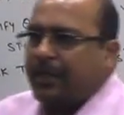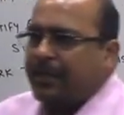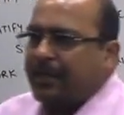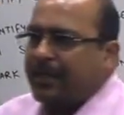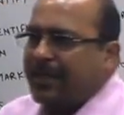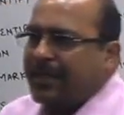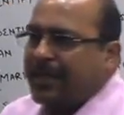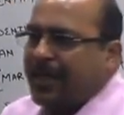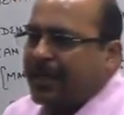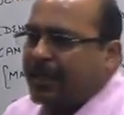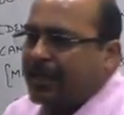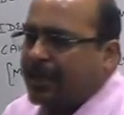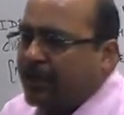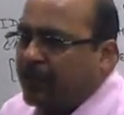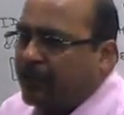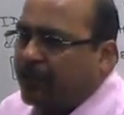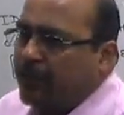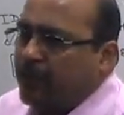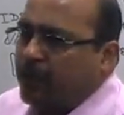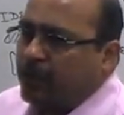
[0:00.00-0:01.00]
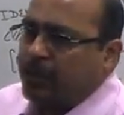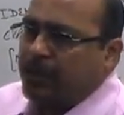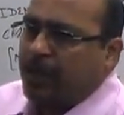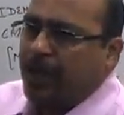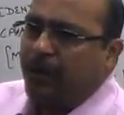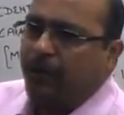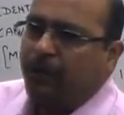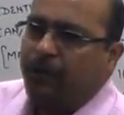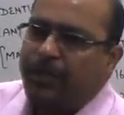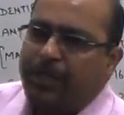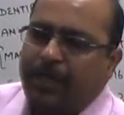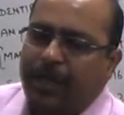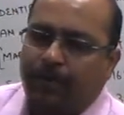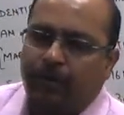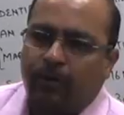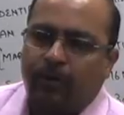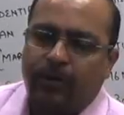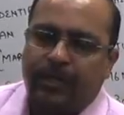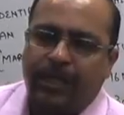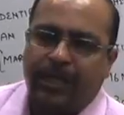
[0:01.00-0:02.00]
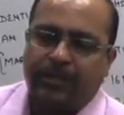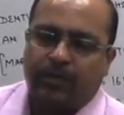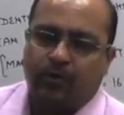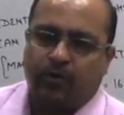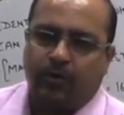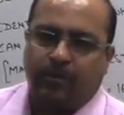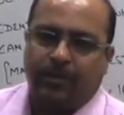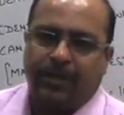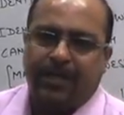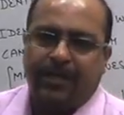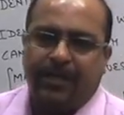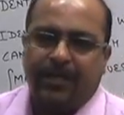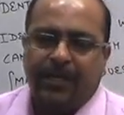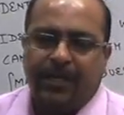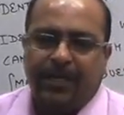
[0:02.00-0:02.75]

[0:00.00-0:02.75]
They get confused which approach has to be